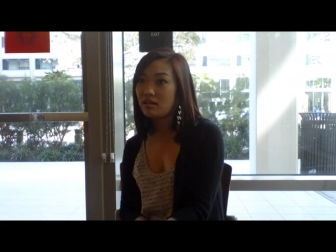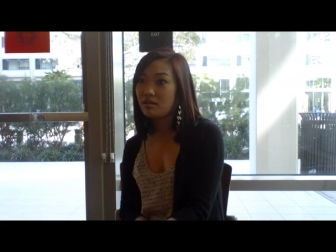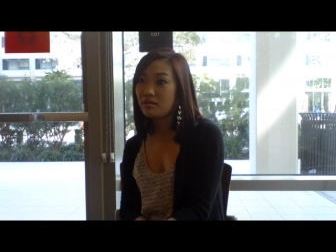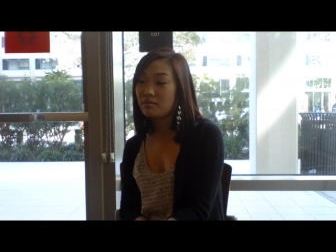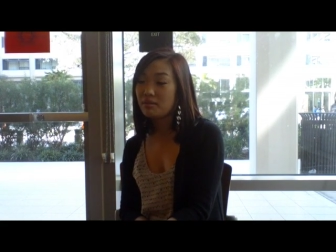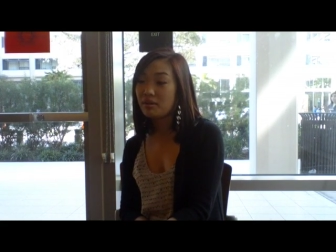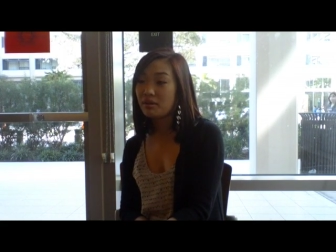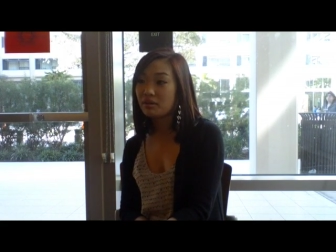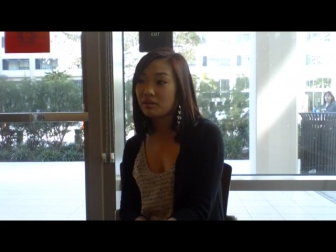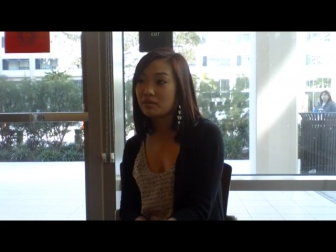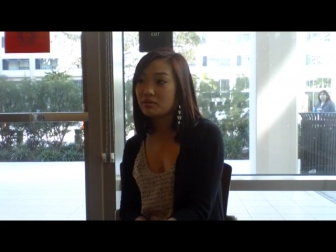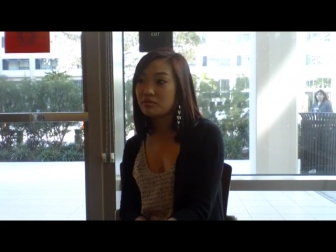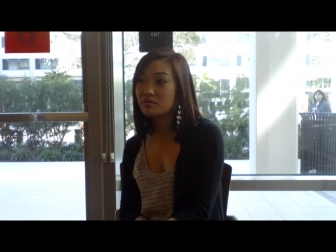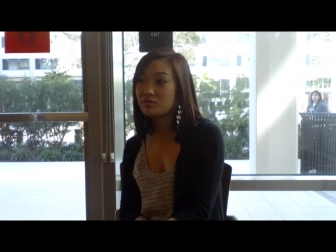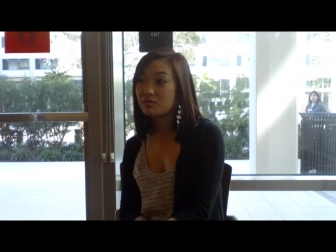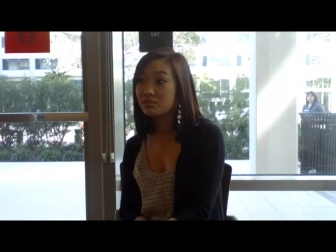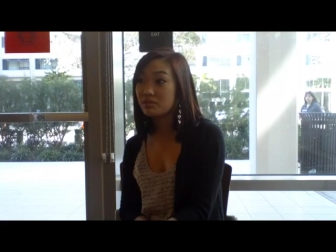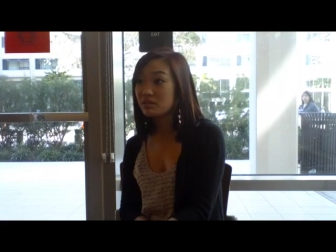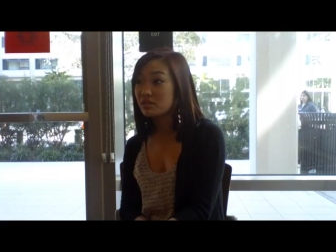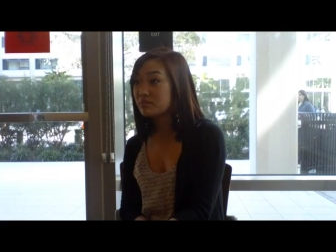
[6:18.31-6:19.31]
America was
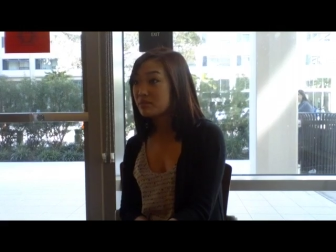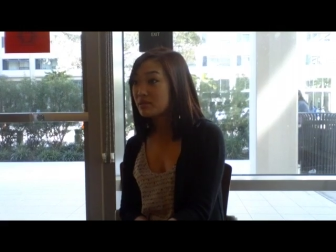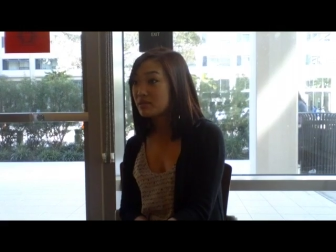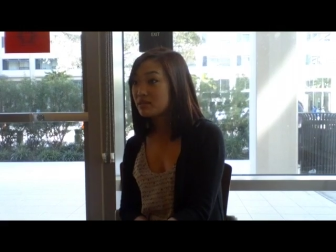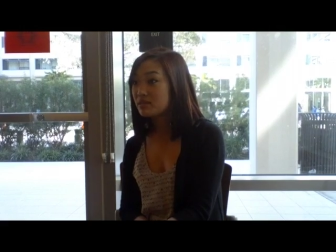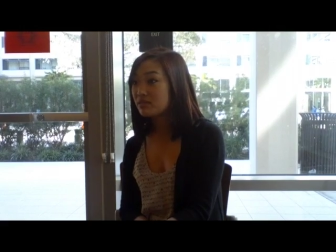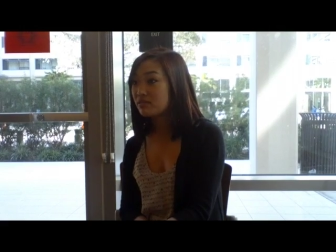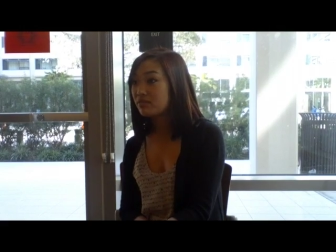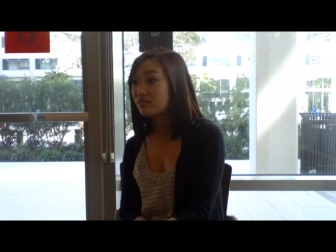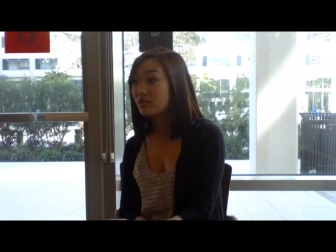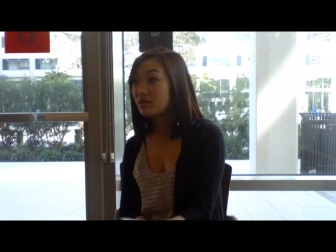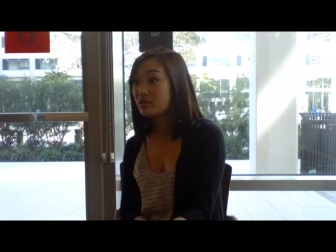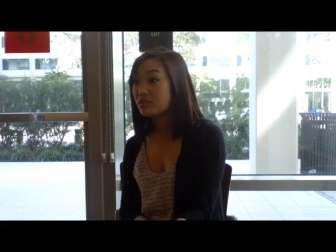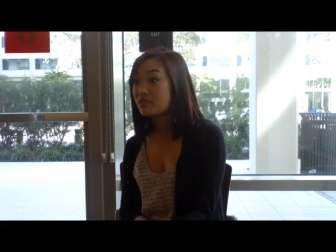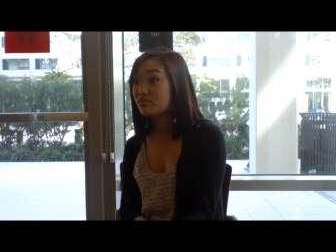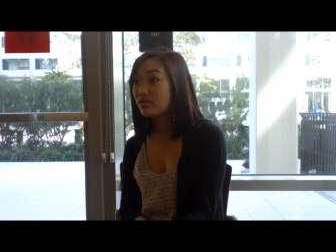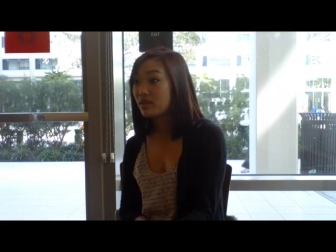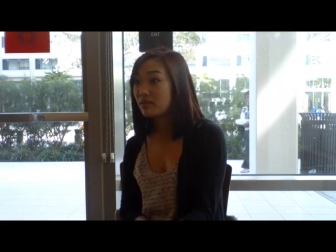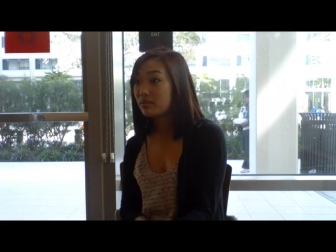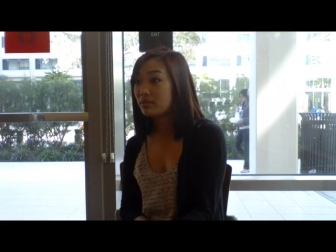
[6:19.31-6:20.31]
really expensive for
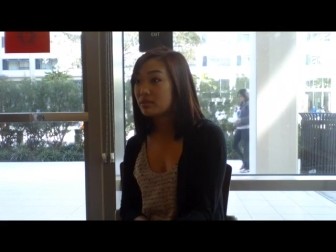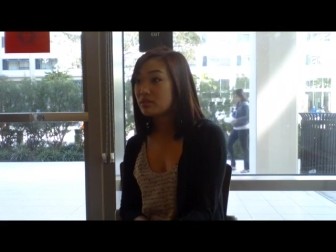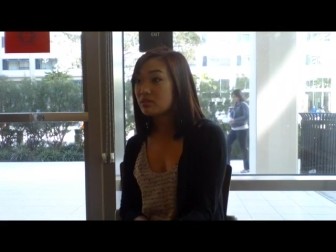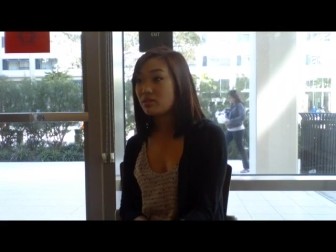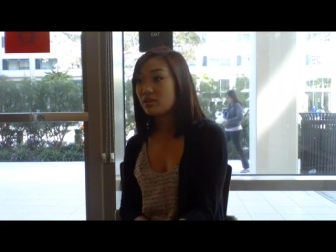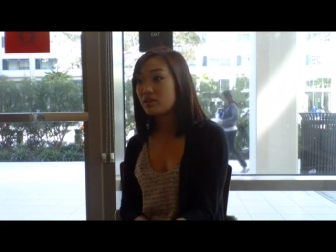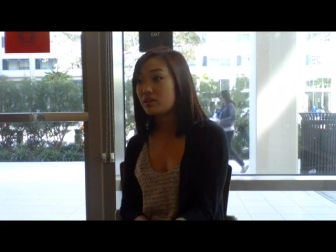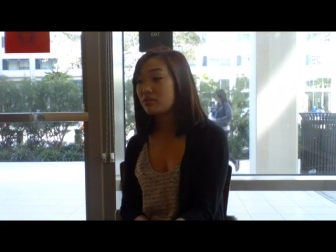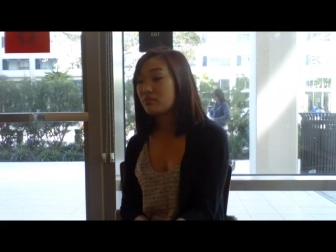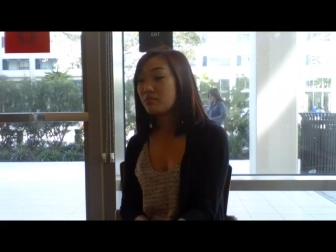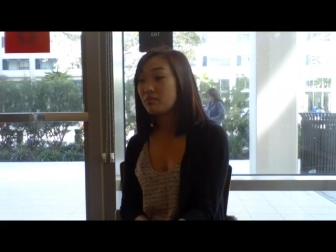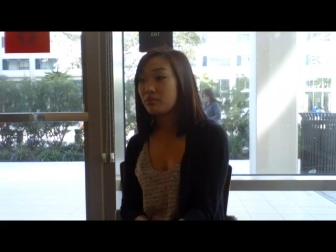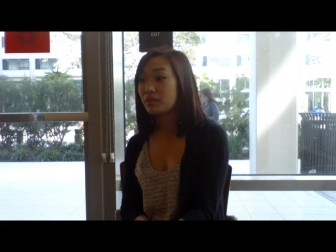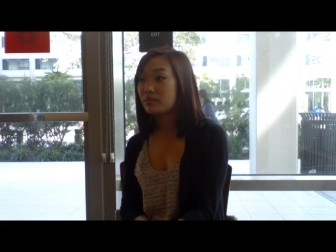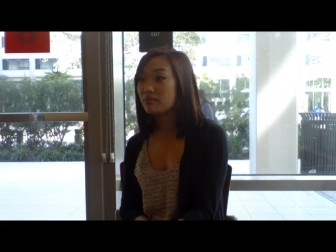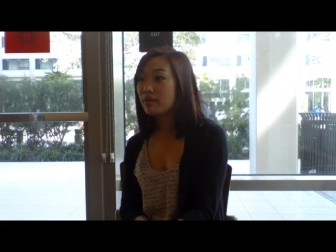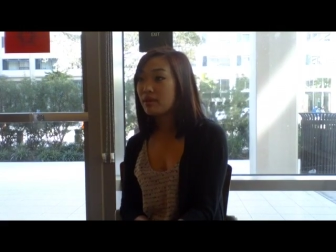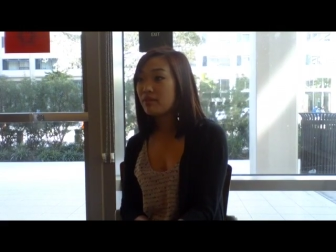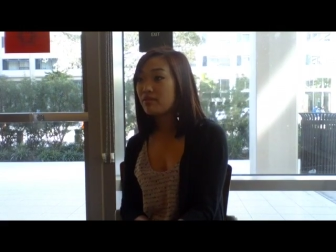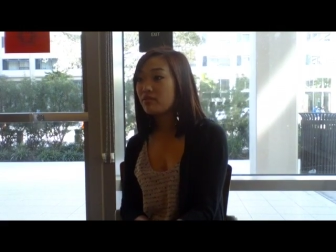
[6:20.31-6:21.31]
his family, so they couldn't
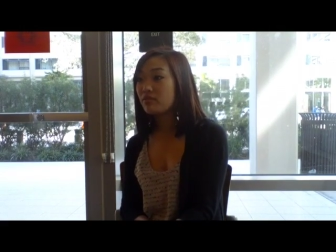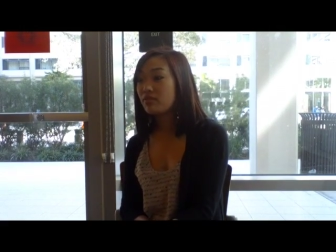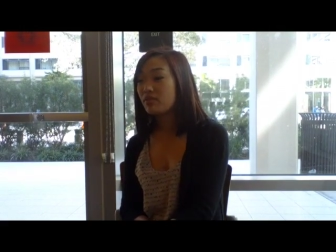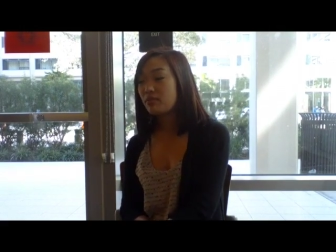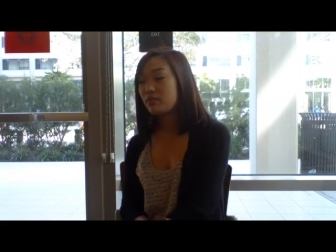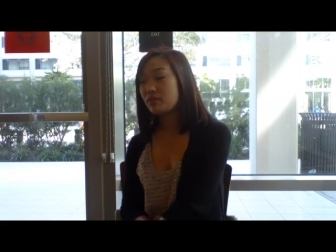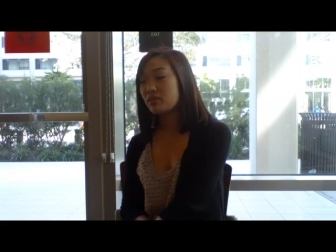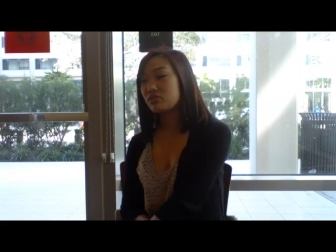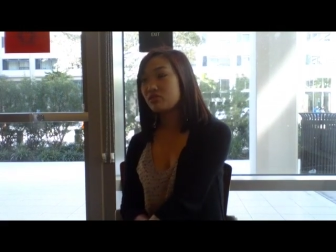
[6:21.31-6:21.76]
pay for very much.